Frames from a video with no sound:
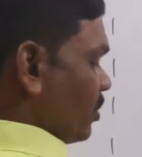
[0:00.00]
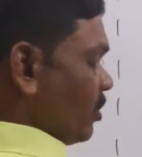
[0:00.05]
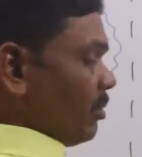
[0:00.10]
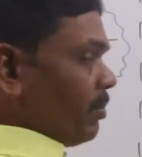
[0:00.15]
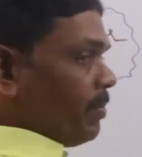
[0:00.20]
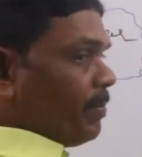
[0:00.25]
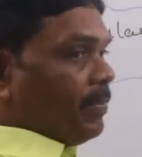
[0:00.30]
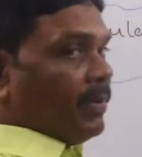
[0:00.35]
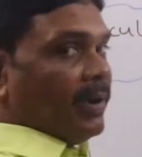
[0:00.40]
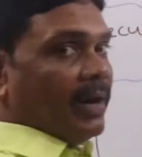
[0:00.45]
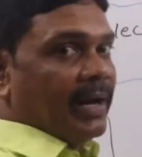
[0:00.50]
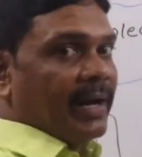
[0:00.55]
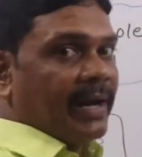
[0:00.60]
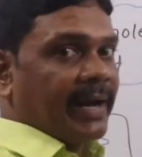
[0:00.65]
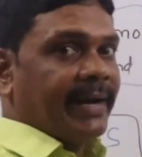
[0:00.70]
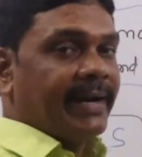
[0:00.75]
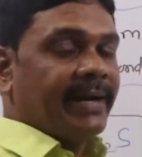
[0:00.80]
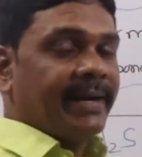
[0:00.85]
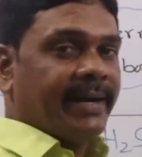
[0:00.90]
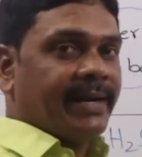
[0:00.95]
group
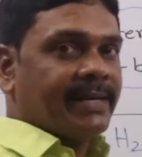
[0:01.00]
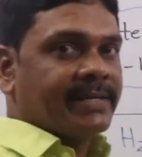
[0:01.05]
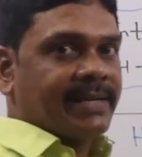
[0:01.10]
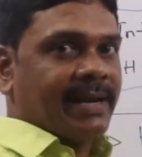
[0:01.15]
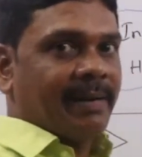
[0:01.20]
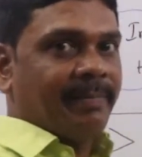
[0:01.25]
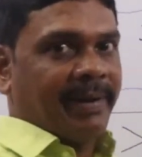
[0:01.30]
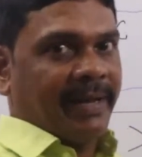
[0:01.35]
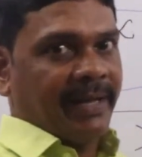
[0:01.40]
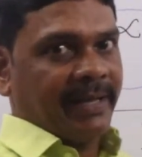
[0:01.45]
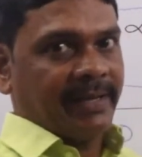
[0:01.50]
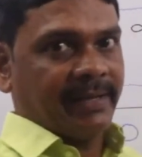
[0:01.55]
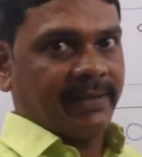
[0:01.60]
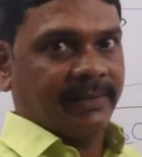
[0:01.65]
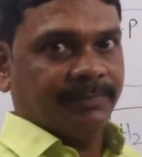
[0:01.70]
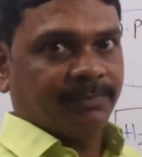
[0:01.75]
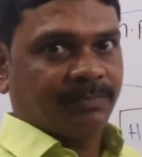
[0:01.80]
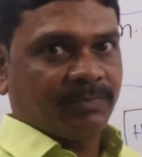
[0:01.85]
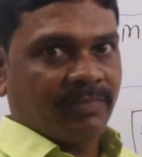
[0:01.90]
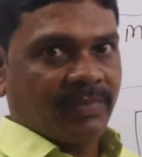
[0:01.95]
hydrides I am
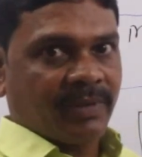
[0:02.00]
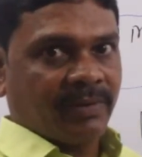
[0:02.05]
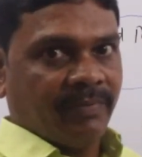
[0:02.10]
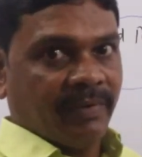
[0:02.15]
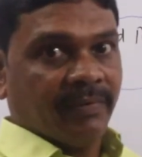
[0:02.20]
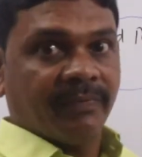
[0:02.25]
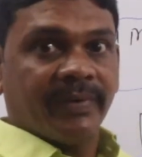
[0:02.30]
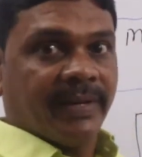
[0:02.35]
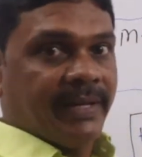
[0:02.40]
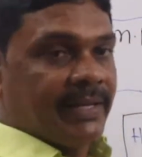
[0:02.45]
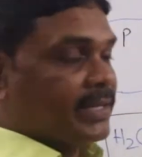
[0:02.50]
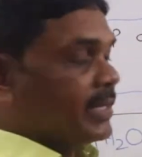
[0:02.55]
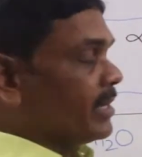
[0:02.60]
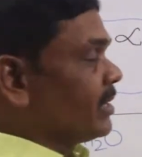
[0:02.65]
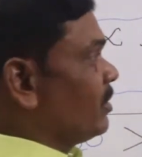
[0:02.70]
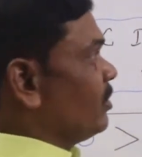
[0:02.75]
taking. 15th